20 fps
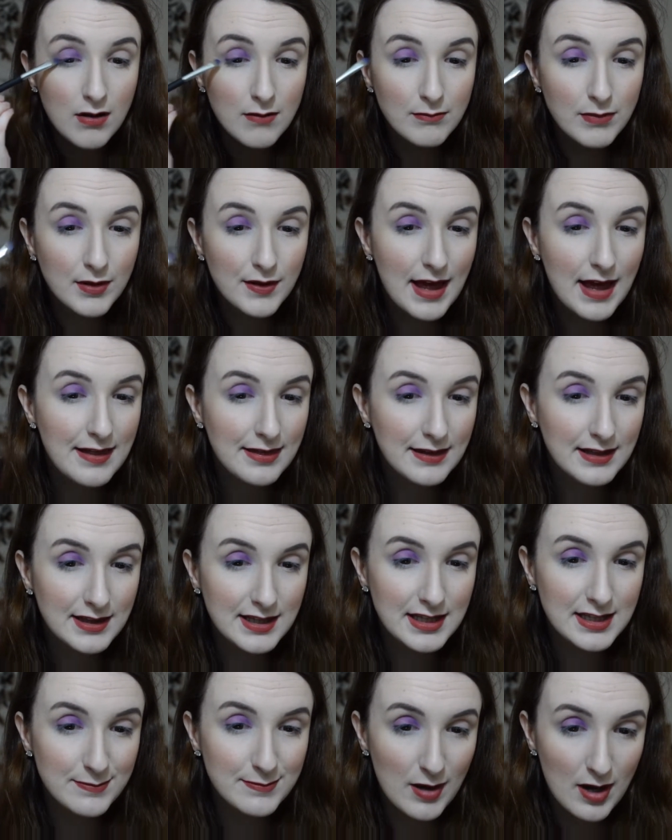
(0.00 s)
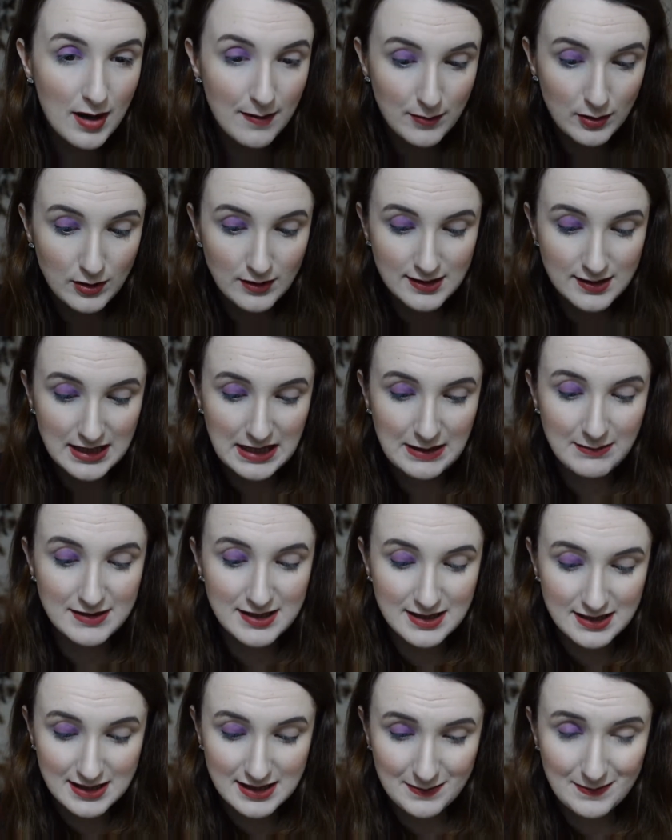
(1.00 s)
But then this purple
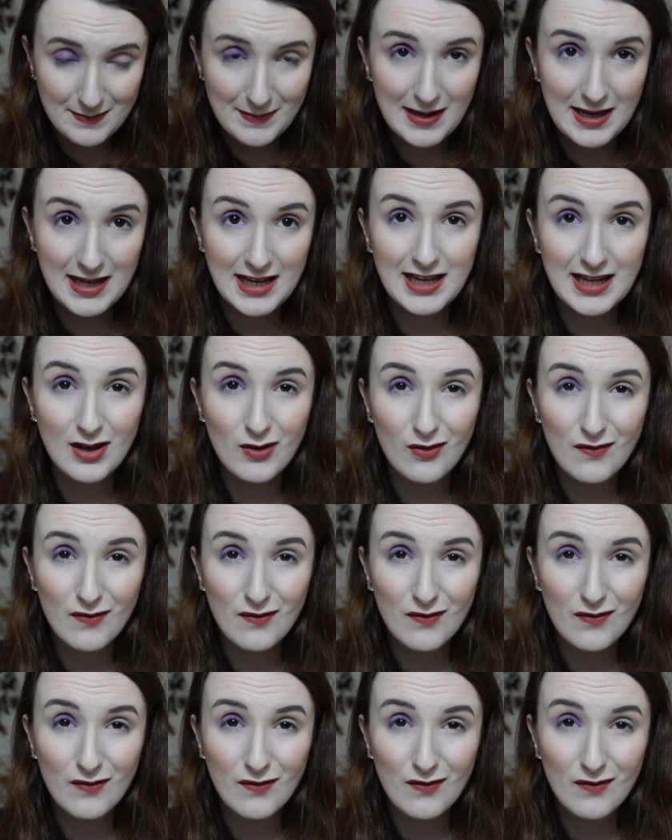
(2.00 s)
seems to me